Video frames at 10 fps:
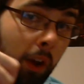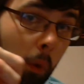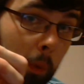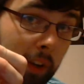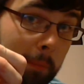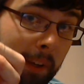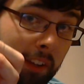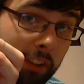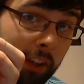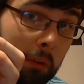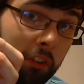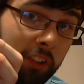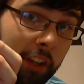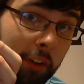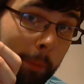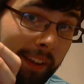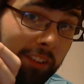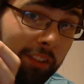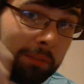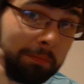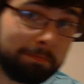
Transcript: We didn't mean to go to sea in your pants.